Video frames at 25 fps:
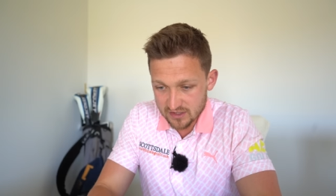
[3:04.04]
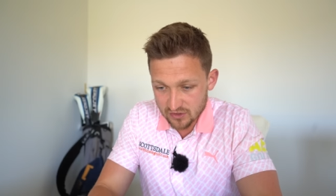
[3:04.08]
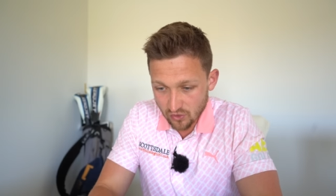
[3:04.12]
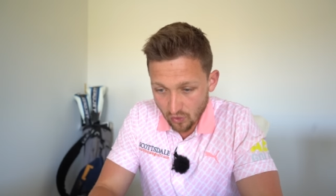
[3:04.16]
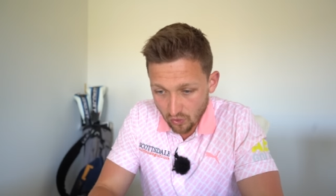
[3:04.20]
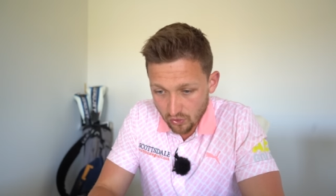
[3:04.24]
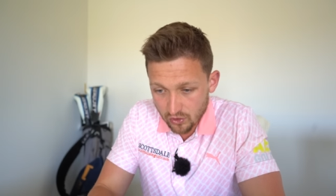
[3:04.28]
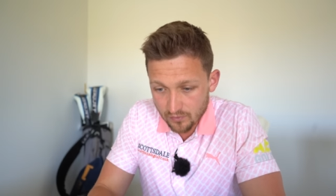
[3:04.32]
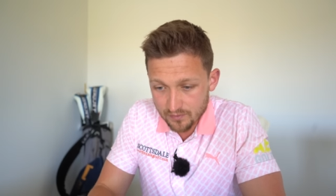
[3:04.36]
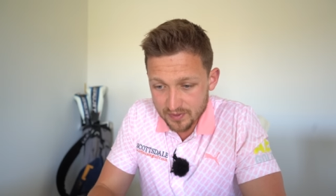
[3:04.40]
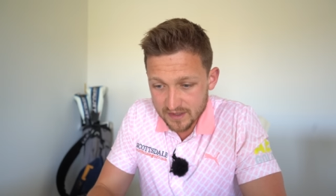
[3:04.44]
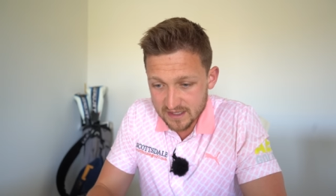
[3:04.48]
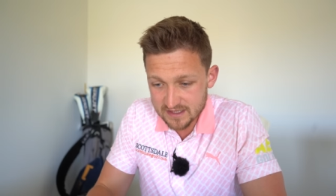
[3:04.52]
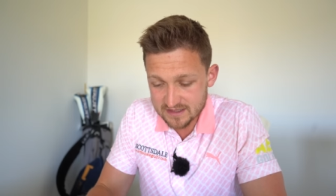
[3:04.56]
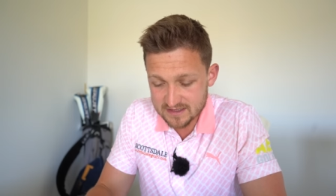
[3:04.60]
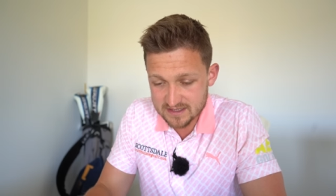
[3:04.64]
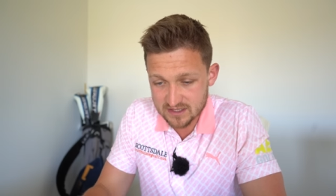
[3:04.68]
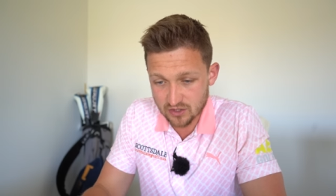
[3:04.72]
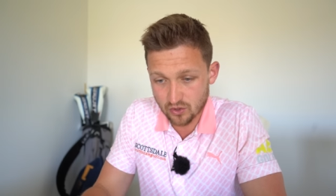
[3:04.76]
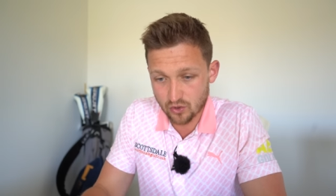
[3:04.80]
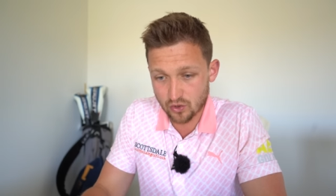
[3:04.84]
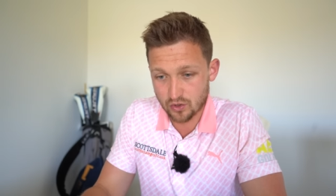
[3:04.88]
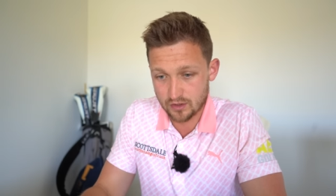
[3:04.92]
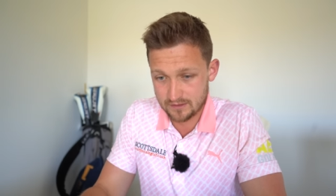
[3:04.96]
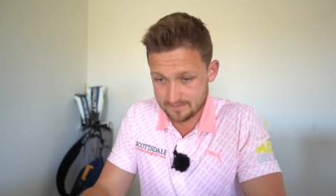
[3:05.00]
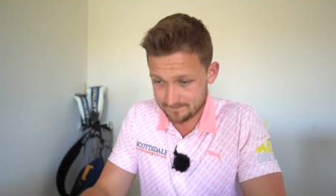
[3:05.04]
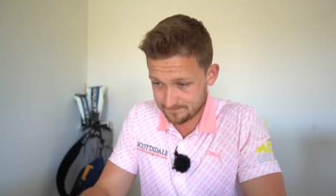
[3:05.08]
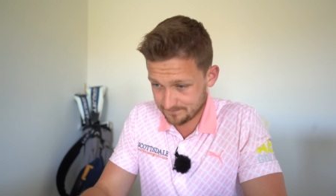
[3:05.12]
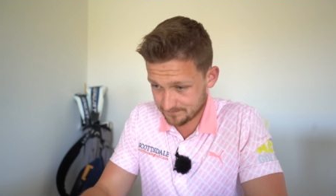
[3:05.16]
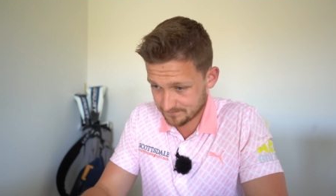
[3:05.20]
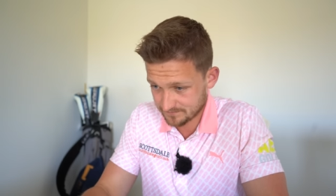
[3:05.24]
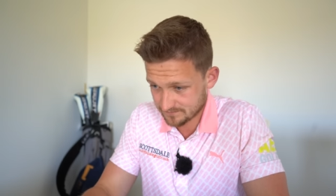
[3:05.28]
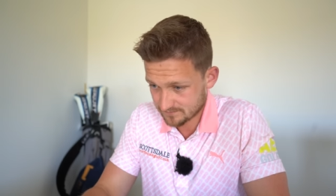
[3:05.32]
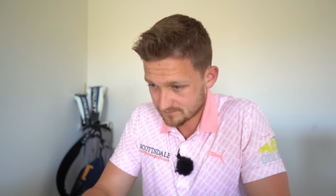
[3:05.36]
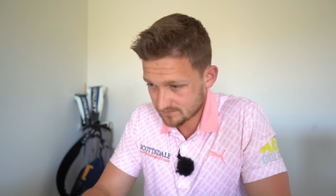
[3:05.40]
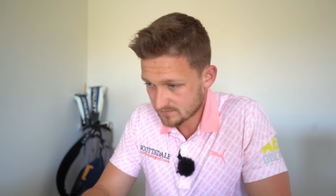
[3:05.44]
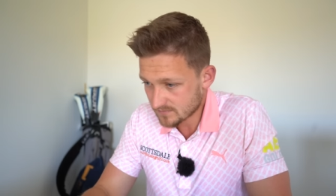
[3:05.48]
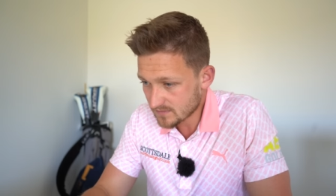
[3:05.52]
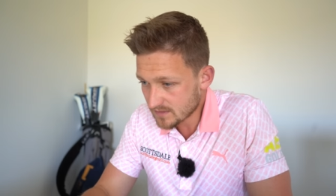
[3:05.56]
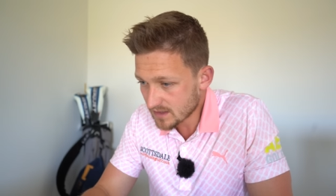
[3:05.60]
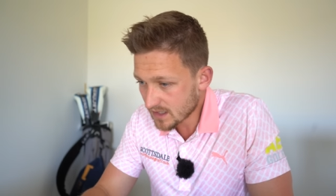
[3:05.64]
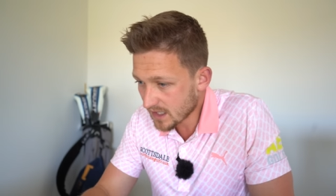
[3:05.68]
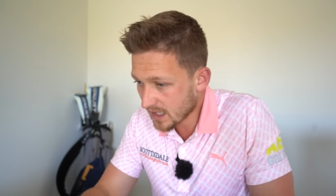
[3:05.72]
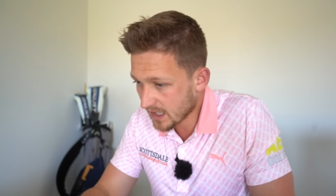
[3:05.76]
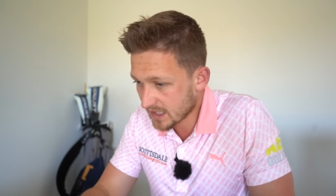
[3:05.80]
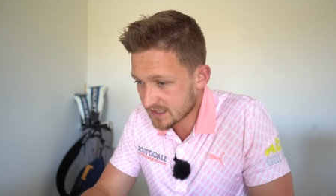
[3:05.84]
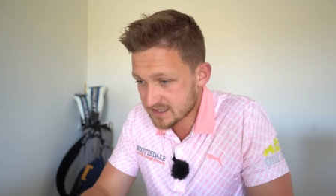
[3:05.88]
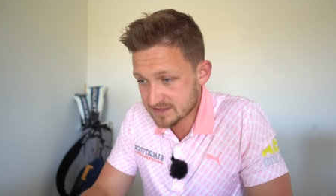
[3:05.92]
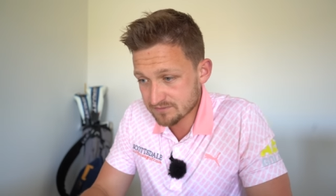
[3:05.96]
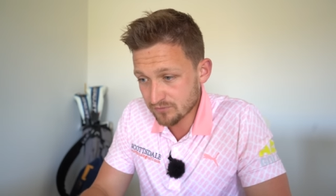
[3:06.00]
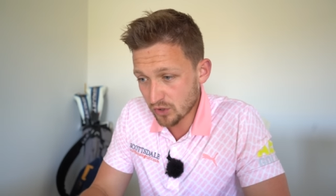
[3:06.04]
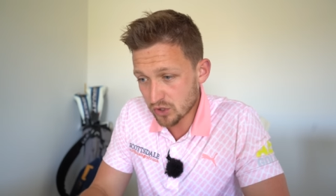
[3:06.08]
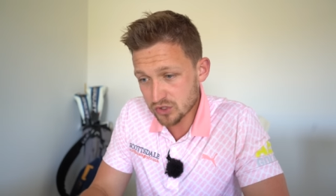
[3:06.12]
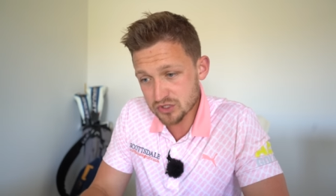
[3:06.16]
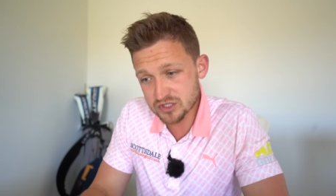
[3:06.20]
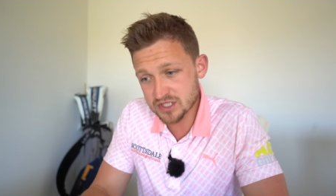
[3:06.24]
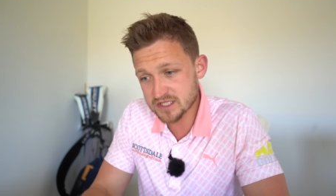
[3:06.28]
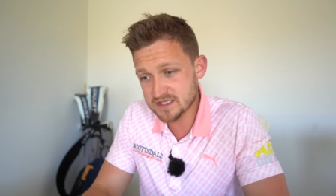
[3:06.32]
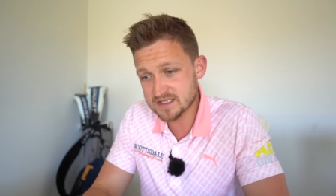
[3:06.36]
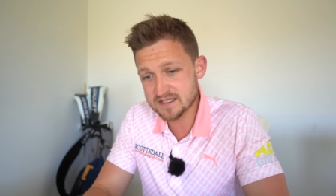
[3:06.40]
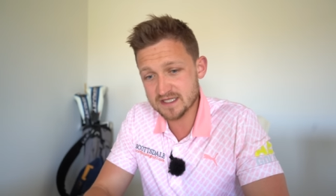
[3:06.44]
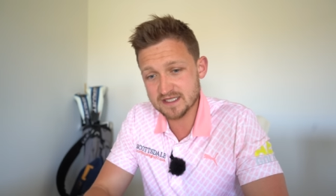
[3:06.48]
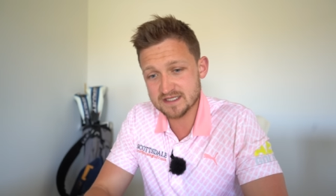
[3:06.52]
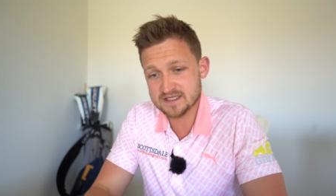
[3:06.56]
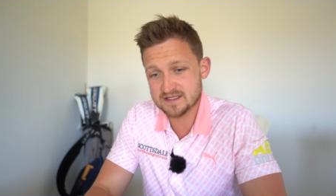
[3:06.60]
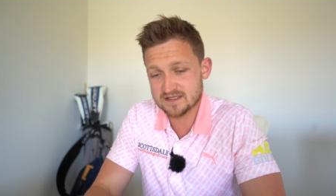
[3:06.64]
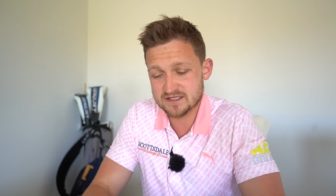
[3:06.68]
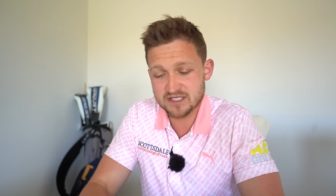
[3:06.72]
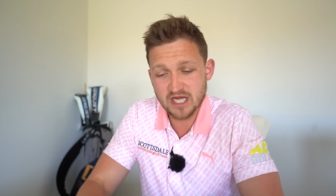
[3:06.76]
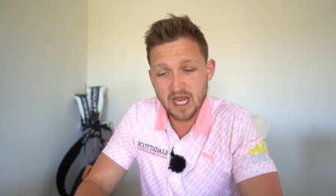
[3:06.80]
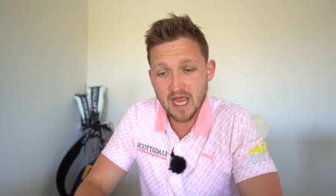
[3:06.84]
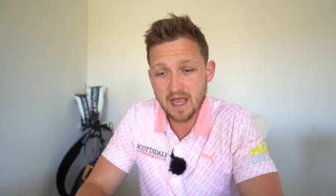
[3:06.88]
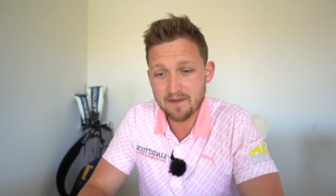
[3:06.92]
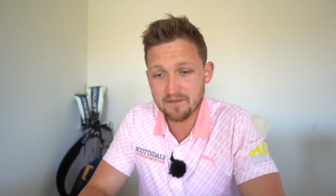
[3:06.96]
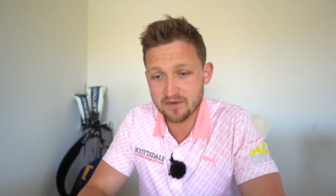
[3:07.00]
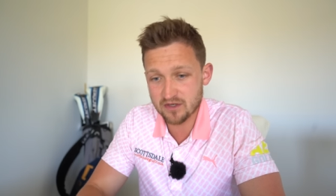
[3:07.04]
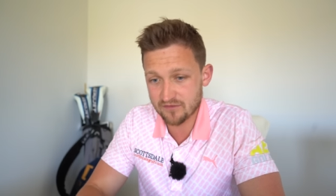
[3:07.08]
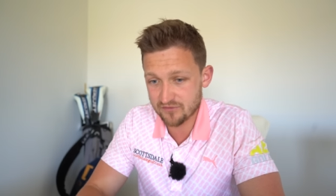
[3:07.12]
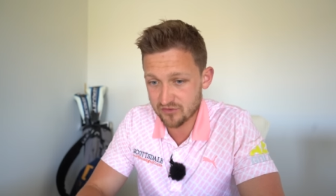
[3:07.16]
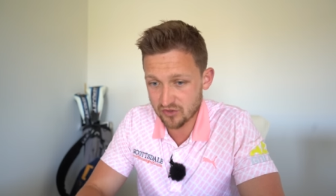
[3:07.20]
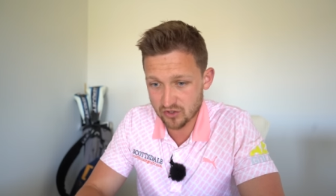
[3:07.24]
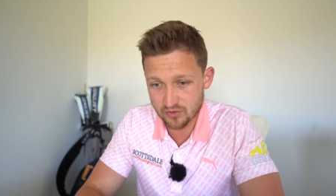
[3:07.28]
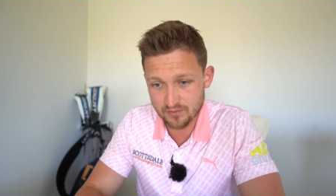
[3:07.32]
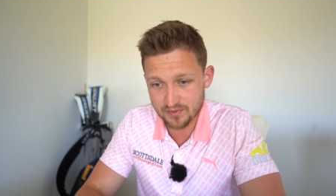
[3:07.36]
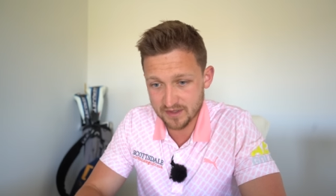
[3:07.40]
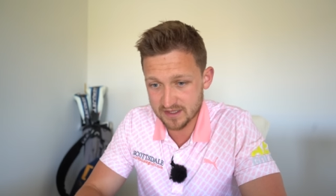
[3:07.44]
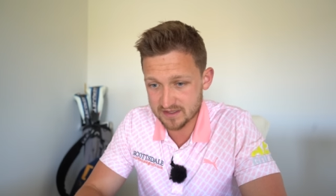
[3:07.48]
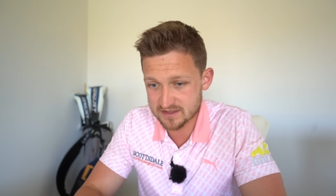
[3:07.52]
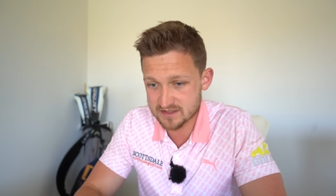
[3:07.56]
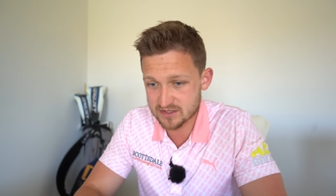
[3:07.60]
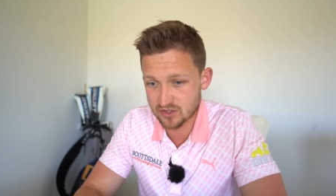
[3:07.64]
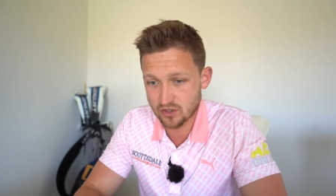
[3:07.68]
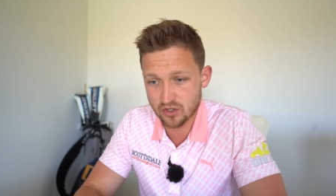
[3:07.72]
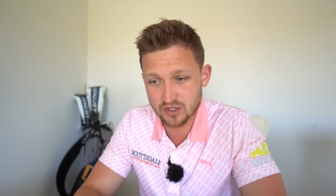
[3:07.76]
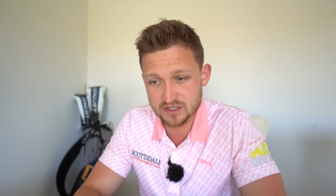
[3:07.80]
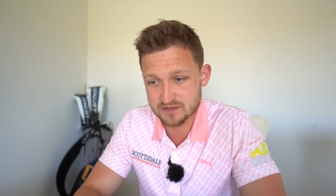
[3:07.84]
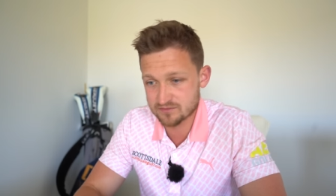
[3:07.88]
European Tour, as much as this chairman of the European Tour,